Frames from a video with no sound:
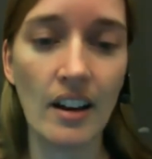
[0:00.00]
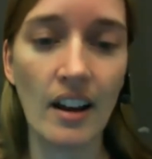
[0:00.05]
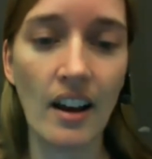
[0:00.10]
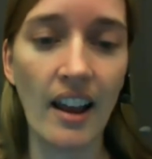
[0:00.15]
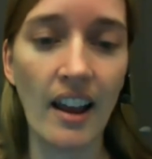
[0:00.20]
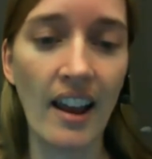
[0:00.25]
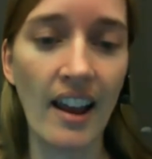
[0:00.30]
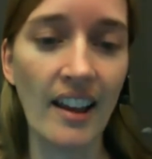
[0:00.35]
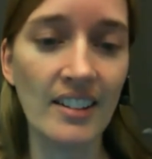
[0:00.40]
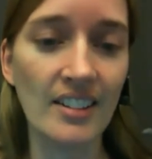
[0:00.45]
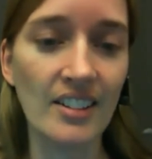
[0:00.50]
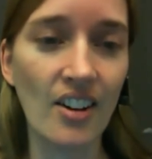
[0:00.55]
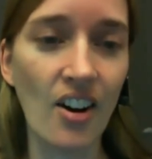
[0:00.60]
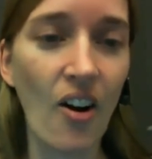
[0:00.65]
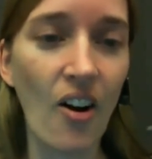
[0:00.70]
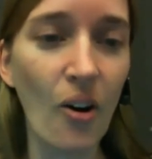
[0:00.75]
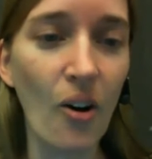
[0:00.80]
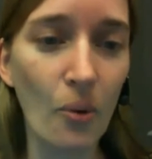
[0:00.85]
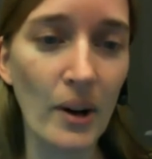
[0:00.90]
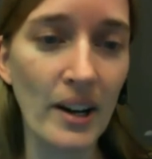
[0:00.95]
and
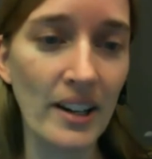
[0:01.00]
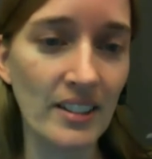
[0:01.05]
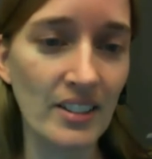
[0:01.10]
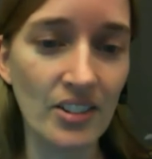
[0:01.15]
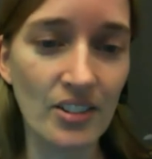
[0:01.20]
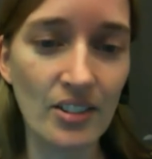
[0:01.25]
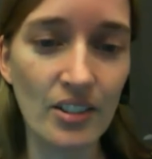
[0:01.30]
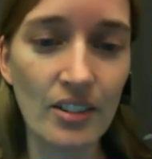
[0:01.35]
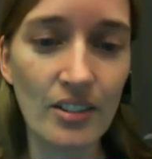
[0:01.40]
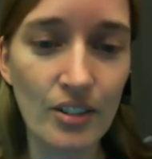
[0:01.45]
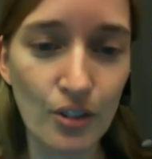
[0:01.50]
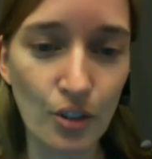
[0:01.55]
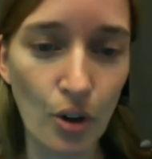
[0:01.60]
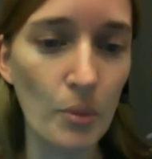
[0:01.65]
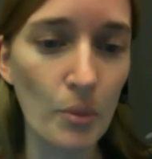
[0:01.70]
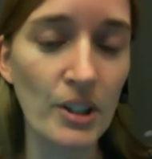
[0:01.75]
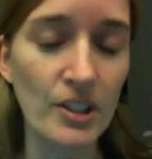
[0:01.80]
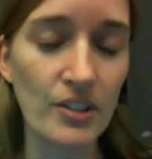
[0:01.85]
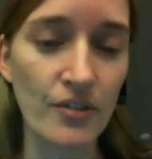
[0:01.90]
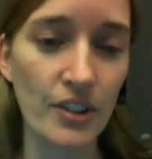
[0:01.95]
always so
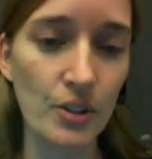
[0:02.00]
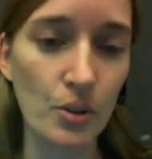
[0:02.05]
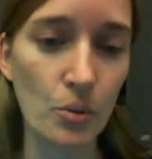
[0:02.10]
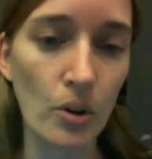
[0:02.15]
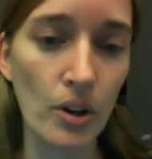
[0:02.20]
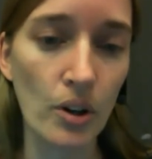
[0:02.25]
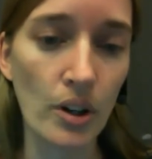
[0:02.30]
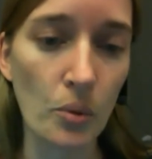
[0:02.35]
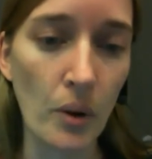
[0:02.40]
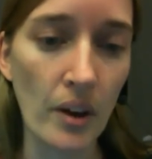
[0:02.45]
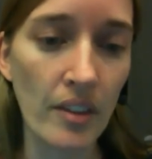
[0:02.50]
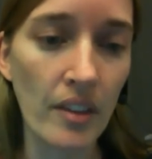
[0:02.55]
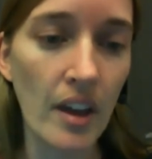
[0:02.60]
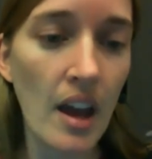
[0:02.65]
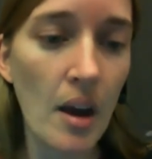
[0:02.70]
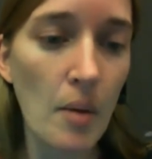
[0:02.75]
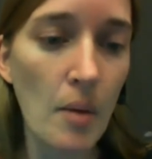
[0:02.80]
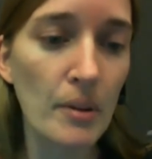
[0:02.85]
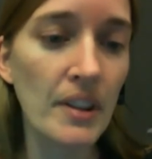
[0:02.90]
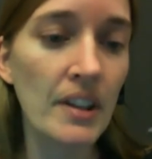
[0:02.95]
much fun to work with.
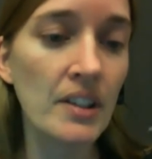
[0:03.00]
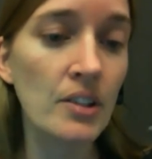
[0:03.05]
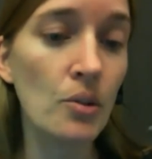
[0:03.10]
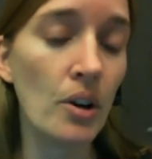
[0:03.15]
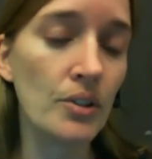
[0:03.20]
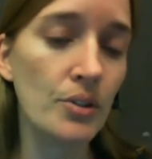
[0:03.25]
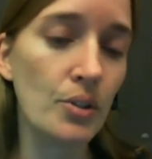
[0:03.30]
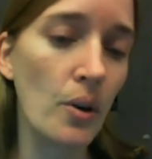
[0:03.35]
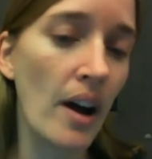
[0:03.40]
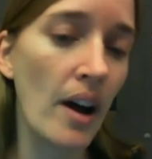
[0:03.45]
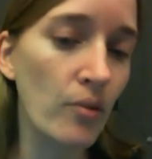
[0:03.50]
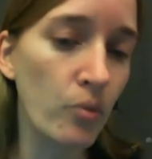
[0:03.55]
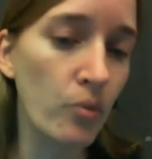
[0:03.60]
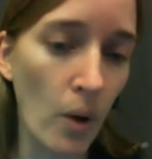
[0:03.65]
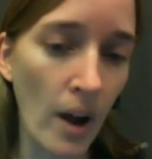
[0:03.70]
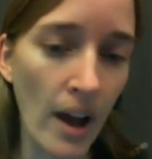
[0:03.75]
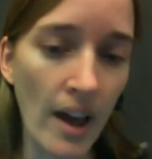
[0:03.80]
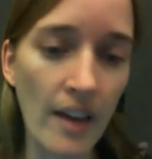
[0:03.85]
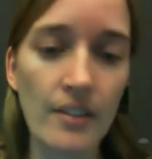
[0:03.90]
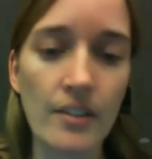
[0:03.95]
But then you also have
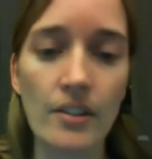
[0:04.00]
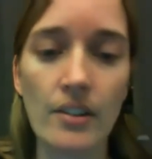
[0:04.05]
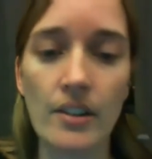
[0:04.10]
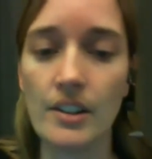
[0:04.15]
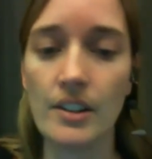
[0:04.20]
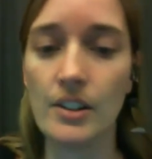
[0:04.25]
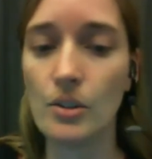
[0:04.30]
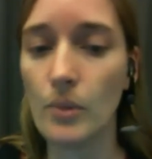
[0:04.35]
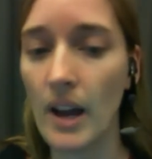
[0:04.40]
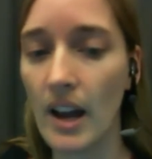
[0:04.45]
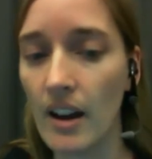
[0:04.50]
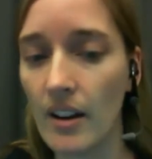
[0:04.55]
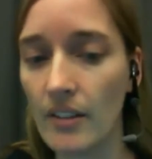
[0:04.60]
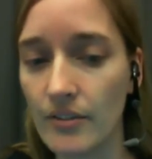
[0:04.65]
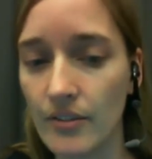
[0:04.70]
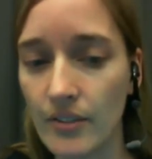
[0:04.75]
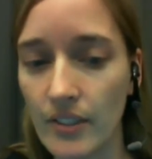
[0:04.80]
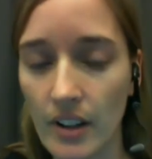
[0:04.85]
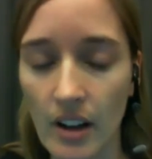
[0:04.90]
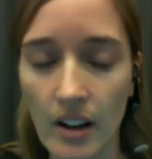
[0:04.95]
weather, and you
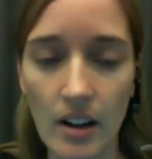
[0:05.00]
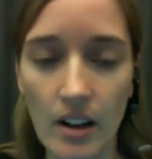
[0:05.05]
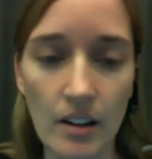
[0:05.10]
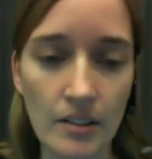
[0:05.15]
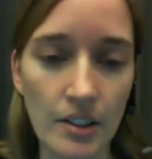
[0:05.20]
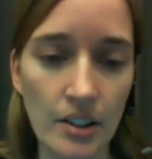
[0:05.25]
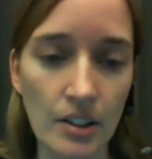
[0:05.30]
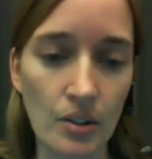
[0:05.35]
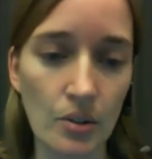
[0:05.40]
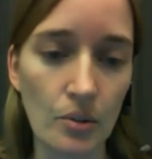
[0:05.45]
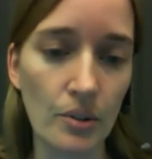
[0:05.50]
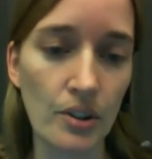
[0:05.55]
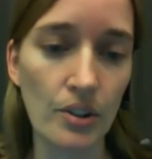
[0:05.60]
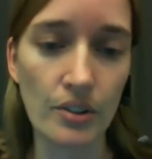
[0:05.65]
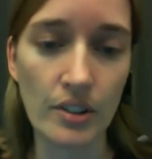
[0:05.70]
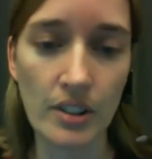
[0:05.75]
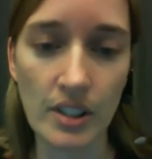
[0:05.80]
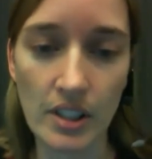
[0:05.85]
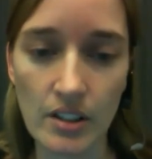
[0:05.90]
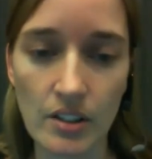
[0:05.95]
have you know, your
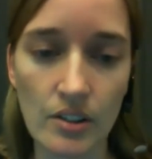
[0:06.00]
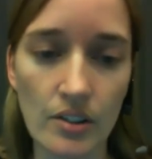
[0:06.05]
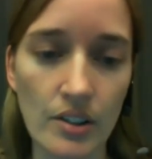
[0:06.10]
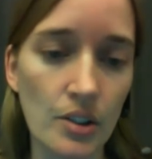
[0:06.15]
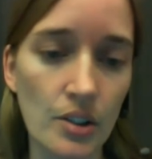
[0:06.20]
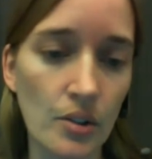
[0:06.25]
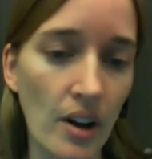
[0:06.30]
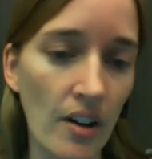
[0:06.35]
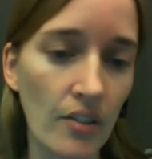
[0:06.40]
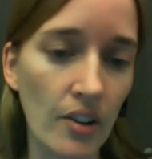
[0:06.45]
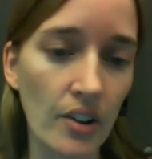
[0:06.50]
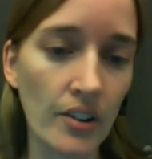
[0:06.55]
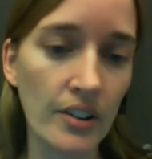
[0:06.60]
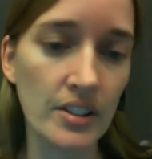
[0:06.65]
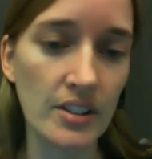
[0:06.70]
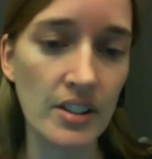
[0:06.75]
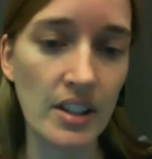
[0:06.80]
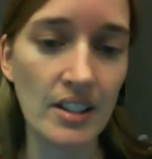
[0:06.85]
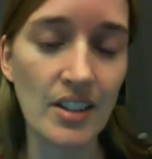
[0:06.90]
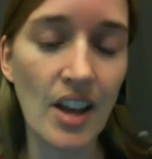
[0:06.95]
gear, and you have all
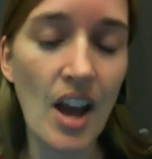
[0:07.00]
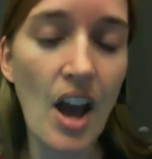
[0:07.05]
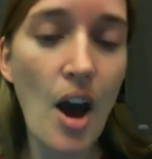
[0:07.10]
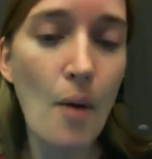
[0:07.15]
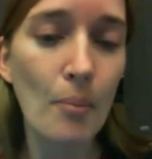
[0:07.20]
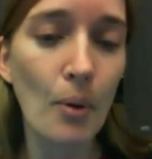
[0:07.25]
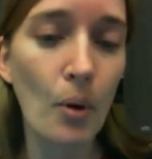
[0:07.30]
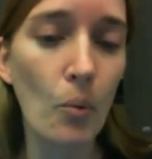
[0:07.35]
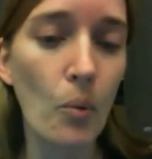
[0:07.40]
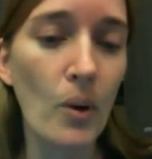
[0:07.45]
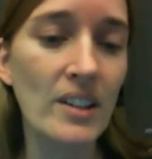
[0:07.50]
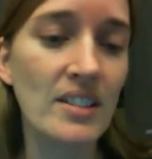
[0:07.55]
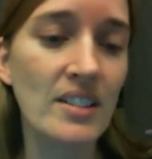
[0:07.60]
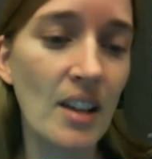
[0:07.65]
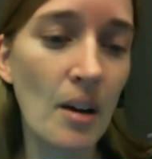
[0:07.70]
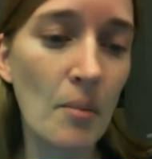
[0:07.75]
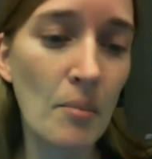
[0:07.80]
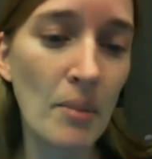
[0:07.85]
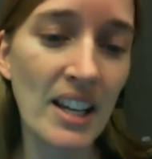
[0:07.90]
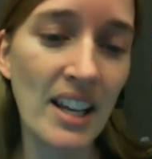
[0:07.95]
these things. But when
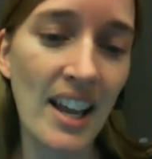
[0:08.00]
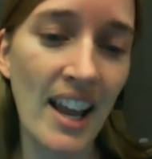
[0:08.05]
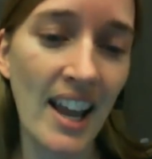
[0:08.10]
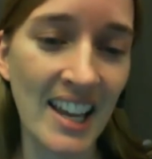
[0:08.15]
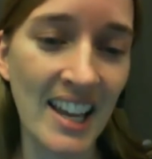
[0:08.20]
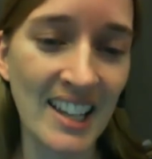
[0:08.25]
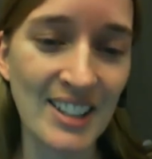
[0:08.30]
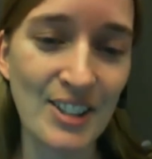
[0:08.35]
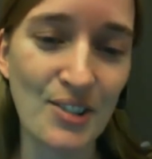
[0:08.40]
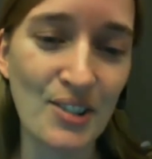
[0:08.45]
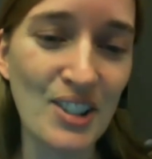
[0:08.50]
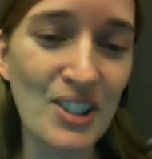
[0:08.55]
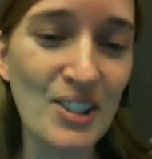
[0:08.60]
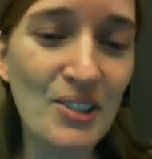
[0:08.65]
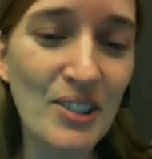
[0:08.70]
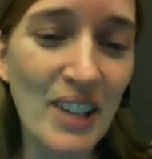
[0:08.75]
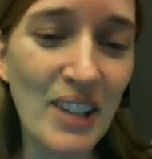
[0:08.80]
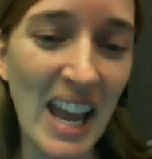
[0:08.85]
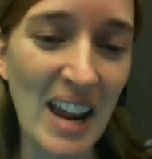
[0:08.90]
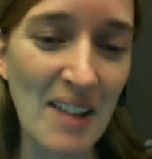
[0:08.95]
somebody hands you a
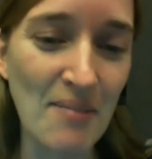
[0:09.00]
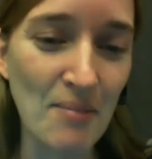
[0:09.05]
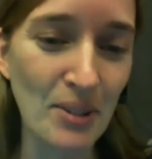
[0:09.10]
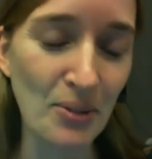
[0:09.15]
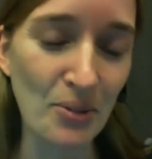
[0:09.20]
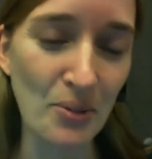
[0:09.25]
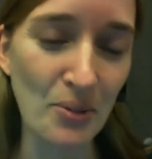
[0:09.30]
new camera to